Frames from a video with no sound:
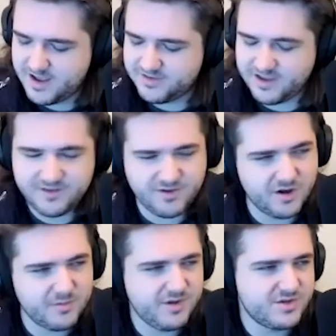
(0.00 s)

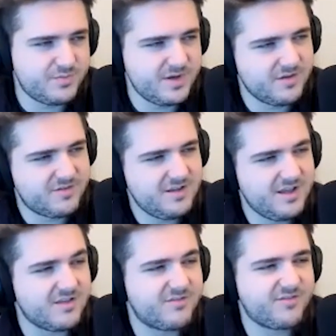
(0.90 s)
Daytona Beach BLT,
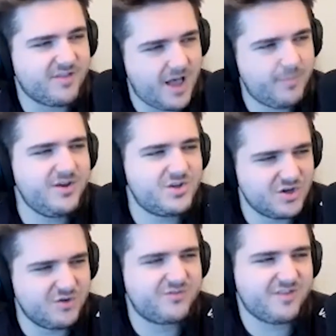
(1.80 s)
and Sloppy
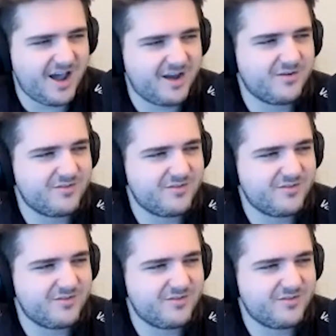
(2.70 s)
Joe sliders.